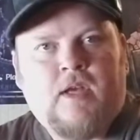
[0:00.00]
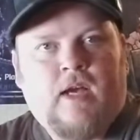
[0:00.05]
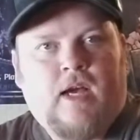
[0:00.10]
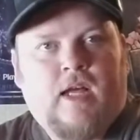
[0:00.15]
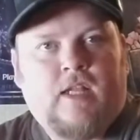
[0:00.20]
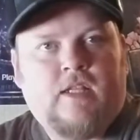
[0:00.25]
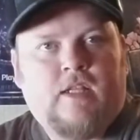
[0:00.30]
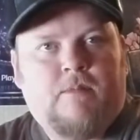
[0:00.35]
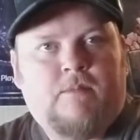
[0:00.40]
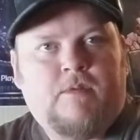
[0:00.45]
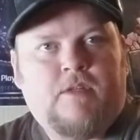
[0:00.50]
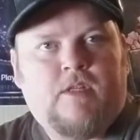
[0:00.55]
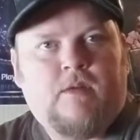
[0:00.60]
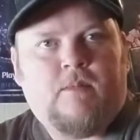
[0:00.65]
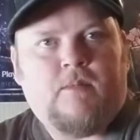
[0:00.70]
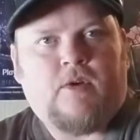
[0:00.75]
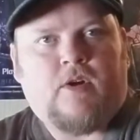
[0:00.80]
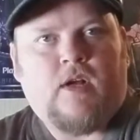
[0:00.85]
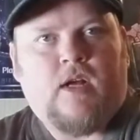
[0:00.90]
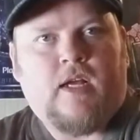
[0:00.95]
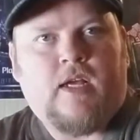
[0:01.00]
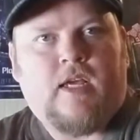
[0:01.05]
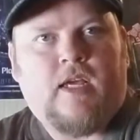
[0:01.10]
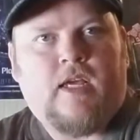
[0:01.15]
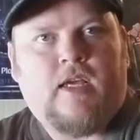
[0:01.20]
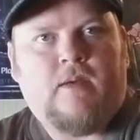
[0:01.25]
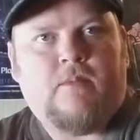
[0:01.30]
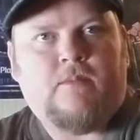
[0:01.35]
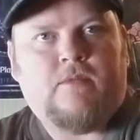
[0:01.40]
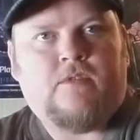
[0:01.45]
I love me Devil May Cry
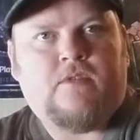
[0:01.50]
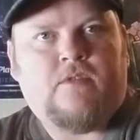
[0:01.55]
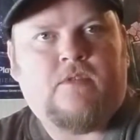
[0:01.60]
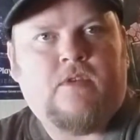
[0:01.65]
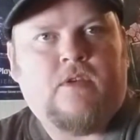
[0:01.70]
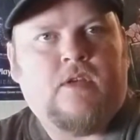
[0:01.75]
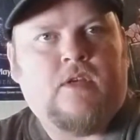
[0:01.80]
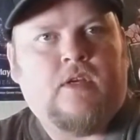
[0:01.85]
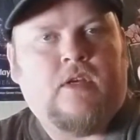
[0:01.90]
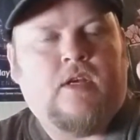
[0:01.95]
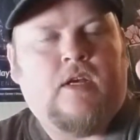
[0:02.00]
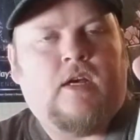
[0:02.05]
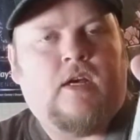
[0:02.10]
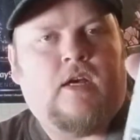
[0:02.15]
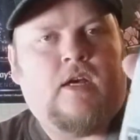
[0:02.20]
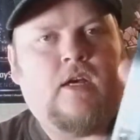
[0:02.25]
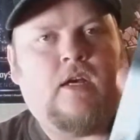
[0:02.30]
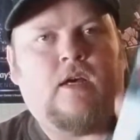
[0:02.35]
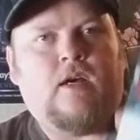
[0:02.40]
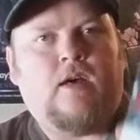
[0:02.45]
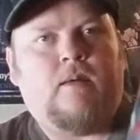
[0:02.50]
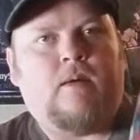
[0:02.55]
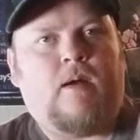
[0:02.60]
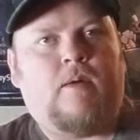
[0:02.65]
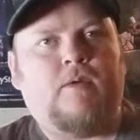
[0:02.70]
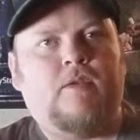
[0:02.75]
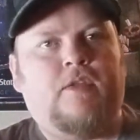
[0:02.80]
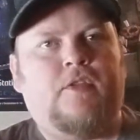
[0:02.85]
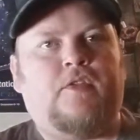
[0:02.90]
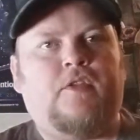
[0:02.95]
games. I
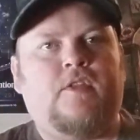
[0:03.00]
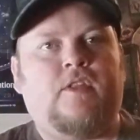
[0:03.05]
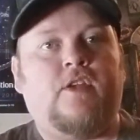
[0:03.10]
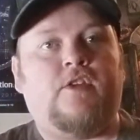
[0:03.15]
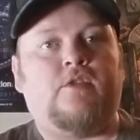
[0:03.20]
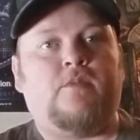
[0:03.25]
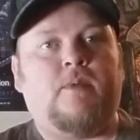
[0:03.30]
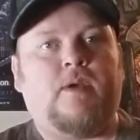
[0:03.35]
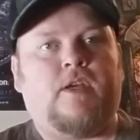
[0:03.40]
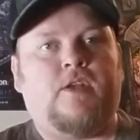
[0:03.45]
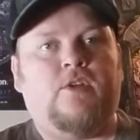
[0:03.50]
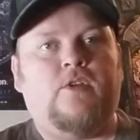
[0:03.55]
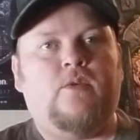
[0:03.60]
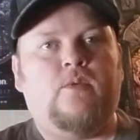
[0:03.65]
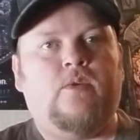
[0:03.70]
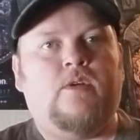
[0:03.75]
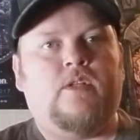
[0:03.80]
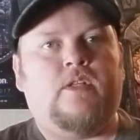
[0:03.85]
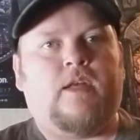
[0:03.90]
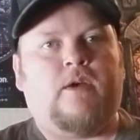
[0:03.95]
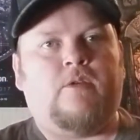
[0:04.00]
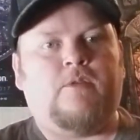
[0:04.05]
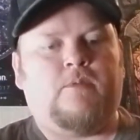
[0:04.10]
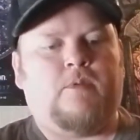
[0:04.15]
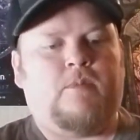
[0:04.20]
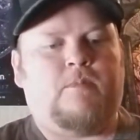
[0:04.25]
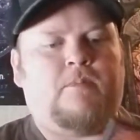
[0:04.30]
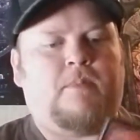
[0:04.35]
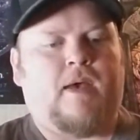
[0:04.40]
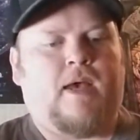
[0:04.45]
really think they should make a new one. That would
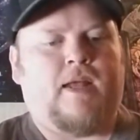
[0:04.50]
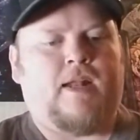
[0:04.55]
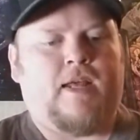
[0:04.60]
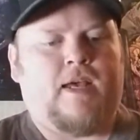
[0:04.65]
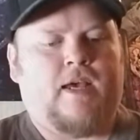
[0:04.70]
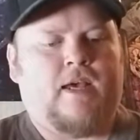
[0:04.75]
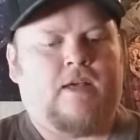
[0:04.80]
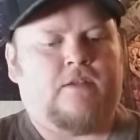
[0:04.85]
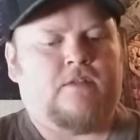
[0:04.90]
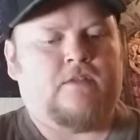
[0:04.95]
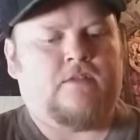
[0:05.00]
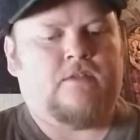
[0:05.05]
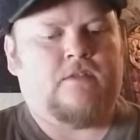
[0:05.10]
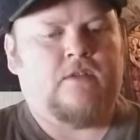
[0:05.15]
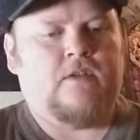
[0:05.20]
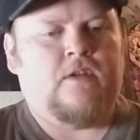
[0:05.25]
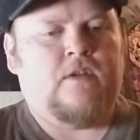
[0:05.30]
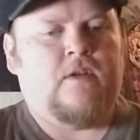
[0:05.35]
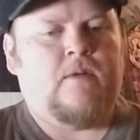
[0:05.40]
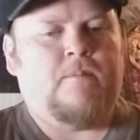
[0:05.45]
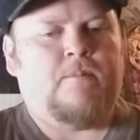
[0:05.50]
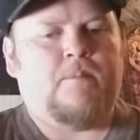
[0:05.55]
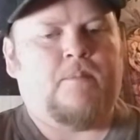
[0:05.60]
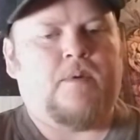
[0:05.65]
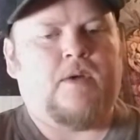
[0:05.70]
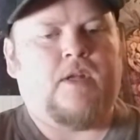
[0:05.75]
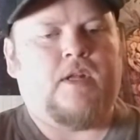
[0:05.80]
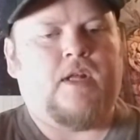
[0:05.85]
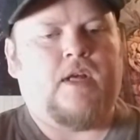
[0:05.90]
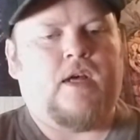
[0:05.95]
be badass.
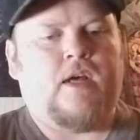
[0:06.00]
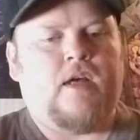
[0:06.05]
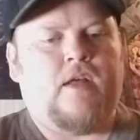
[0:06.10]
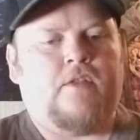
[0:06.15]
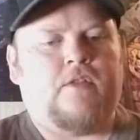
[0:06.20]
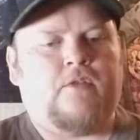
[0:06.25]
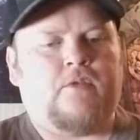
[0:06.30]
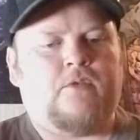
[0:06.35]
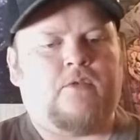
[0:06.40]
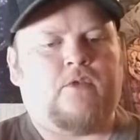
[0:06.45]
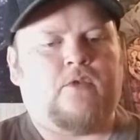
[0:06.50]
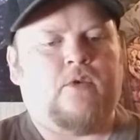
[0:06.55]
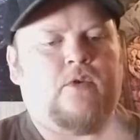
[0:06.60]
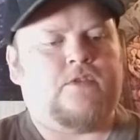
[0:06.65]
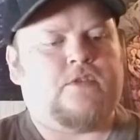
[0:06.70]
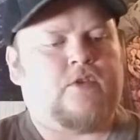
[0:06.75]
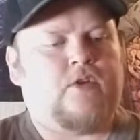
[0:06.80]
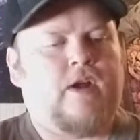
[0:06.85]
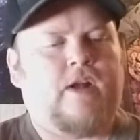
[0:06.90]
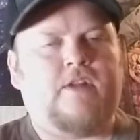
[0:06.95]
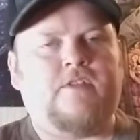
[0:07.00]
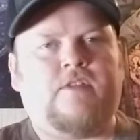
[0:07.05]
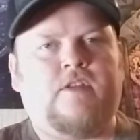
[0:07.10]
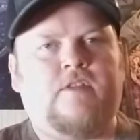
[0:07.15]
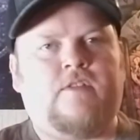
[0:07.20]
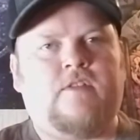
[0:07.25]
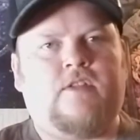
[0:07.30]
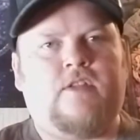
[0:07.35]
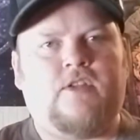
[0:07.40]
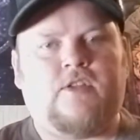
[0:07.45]
But this one's cool. It's the greatest
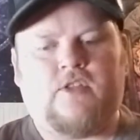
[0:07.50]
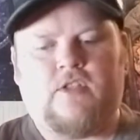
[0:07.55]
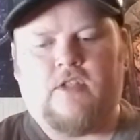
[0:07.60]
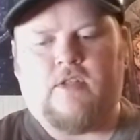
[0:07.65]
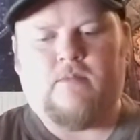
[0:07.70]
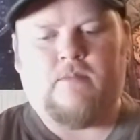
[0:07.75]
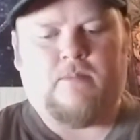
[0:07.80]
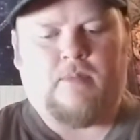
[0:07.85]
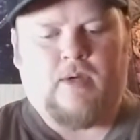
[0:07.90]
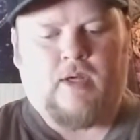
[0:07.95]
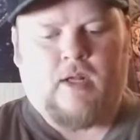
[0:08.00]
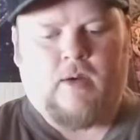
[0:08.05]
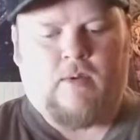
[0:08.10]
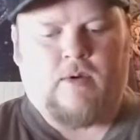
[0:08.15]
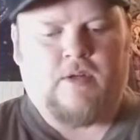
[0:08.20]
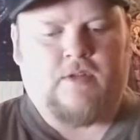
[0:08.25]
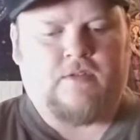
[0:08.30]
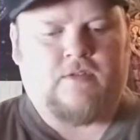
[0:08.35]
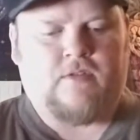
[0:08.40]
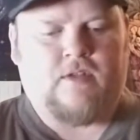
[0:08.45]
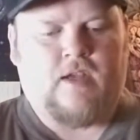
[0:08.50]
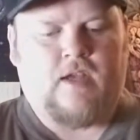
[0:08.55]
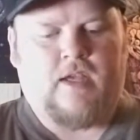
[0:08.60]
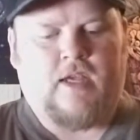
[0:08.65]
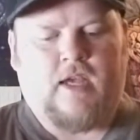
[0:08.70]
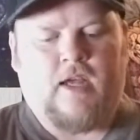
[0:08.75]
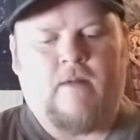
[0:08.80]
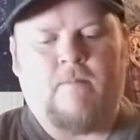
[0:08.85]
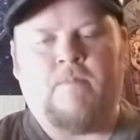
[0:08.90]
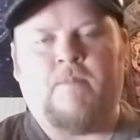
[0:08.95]
hits edition, but I want to say,
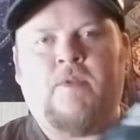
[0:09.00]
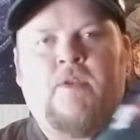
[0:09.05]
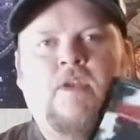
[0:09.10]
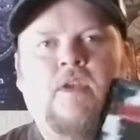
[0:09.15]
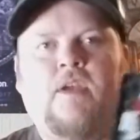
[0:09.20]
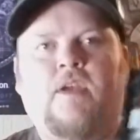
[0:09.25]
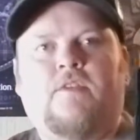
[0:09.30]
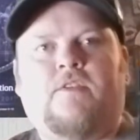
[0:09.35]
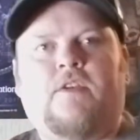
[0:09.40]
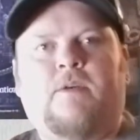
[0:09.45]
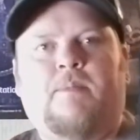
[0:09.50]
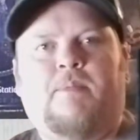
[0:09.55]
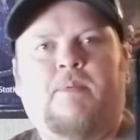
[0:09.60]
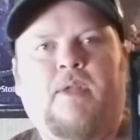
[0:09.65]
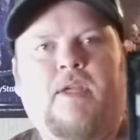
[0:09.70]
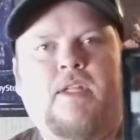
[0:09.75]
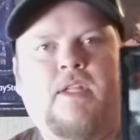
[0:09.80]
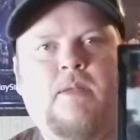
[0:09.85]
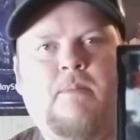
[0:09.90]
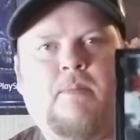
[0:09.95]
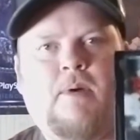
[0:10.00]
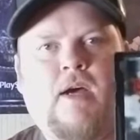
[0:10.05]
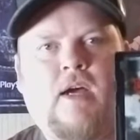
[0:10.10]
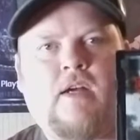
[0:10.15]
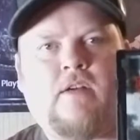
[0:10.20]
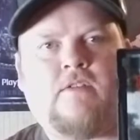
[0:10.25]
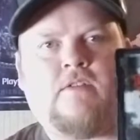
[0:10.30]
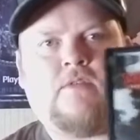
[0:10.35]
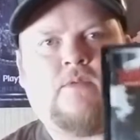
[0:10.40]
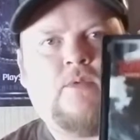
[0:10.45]
yeah, it's complete in the
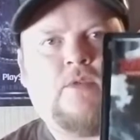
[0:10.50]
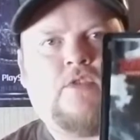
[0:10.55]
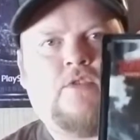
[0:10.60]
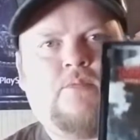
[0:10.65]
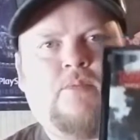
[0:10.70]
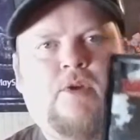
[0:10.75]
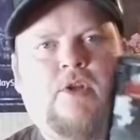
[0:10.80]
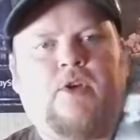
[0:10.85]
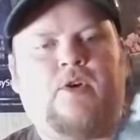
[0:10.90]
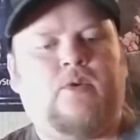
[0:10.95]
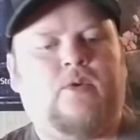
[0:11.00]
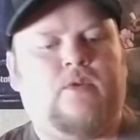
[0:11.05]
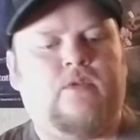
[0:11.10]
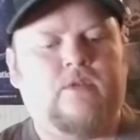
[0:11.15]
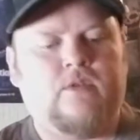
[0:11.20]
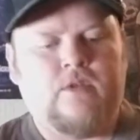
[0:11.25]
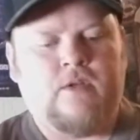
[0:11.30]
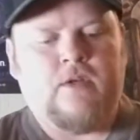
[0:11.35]
box, which is pretty cool.